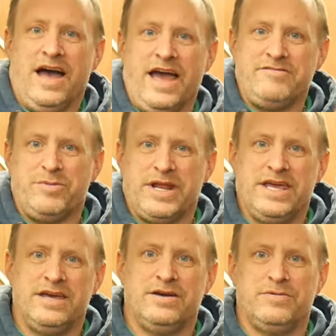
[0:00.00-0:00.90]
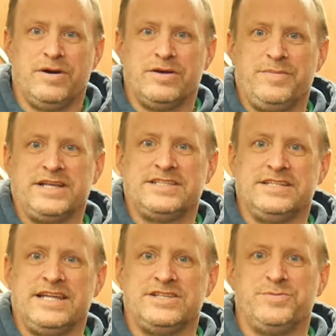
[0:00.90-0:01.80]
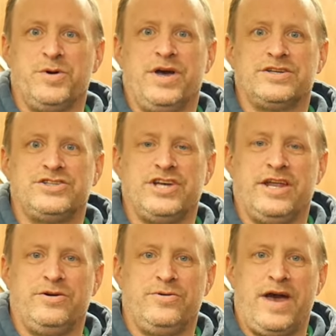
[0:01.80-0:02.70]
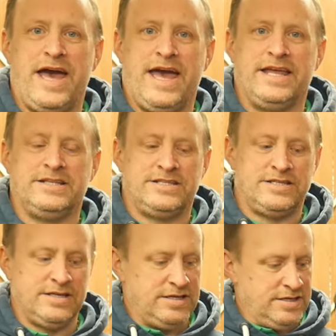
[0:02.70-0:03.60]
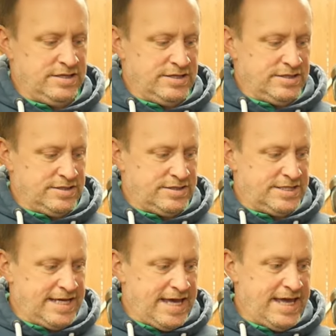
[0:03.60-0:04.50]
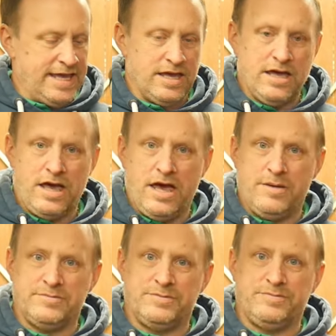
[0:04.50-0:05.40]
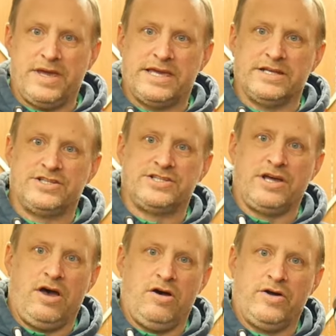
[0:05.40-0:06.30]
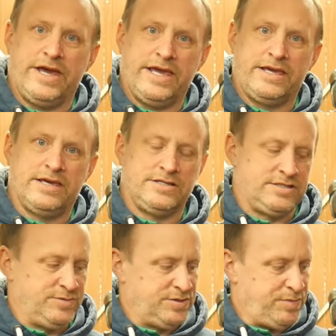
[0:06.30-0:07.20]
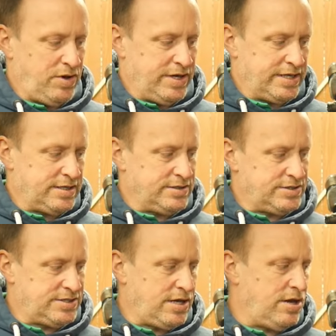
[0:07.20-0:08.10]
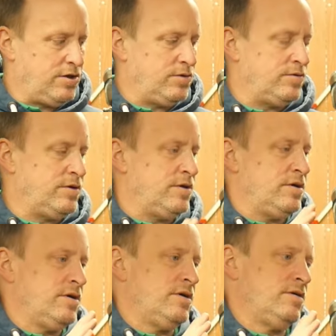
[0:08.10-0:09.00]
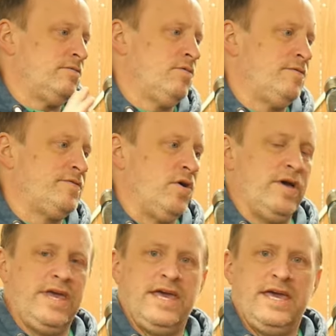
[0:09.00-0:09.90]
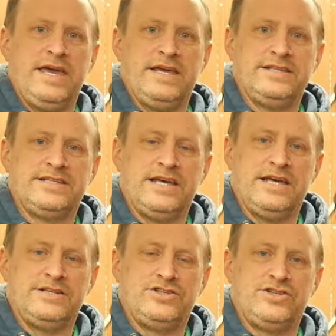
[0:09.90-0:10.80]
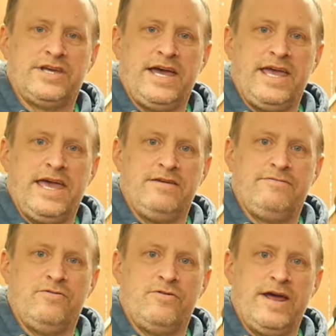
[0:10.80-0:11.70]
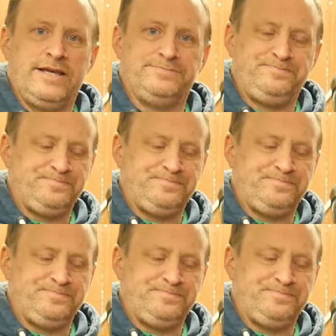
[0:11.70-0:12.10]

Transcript: Hi everybody, welcome back to the DesmoWerx channel and today um, making a start on a customer's bike. So what we've got here is a Ducati 848